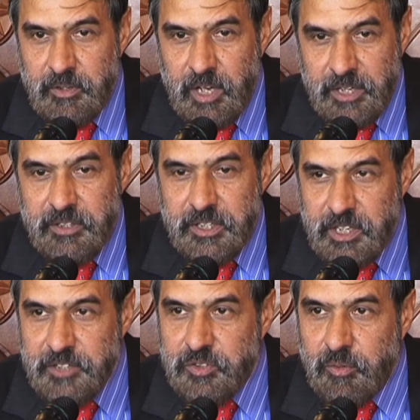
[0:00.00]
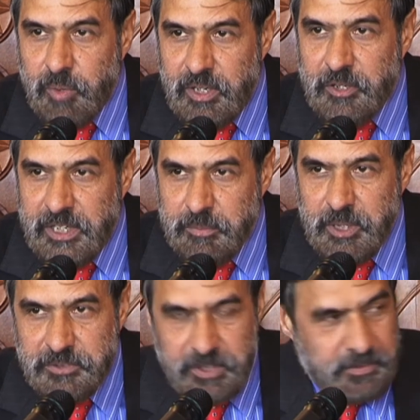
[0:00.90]
100 days of work and
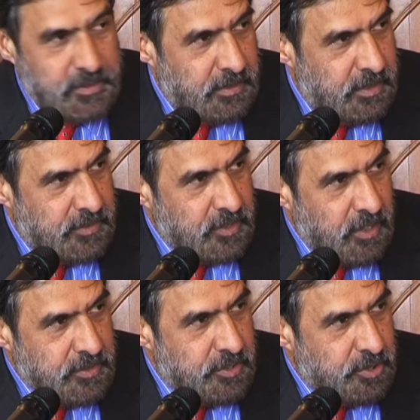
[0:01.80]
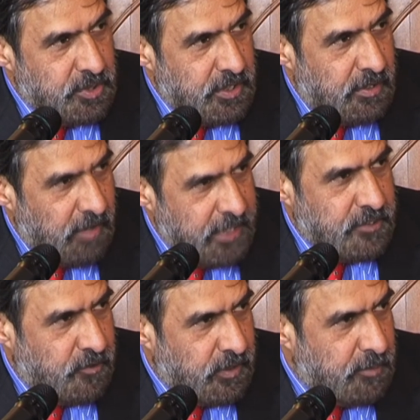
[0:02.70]
wages is a constitutional right
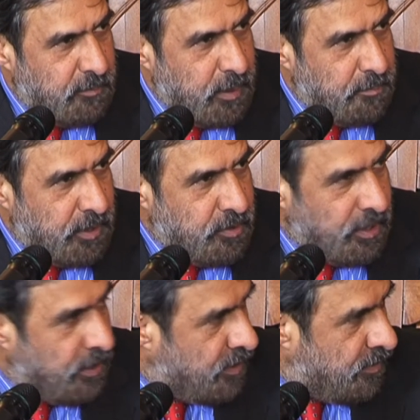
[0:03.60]
for our people today.